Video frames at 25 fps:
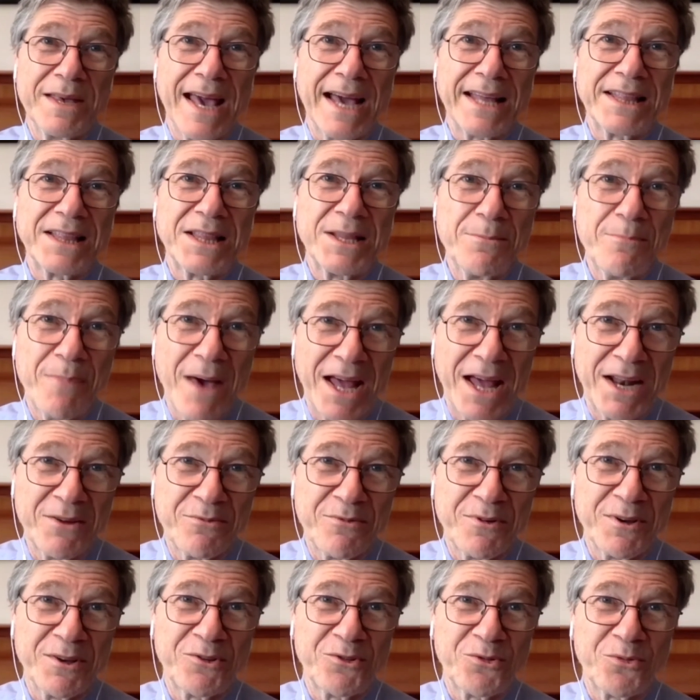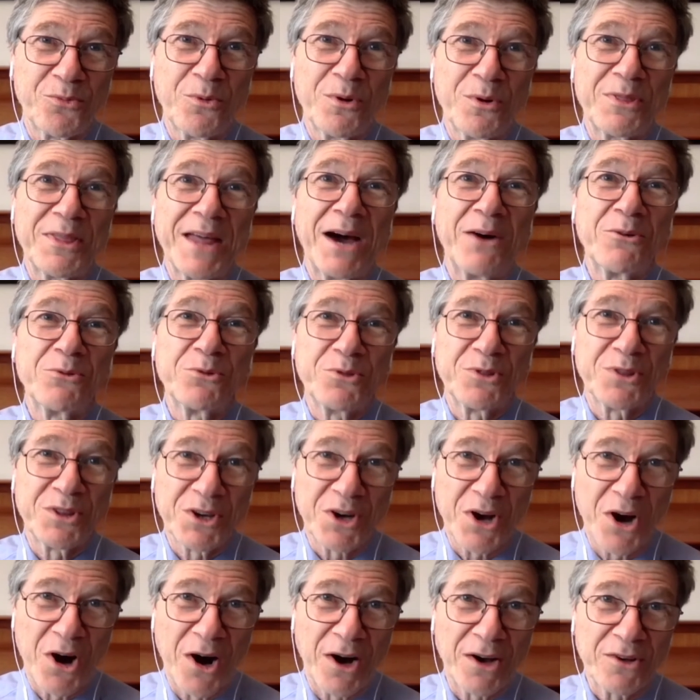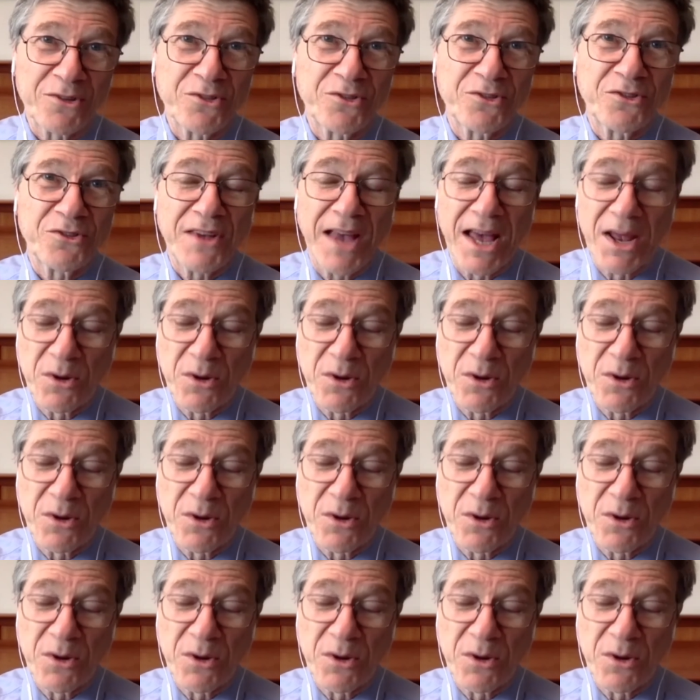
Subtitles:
get the benefits without the costs.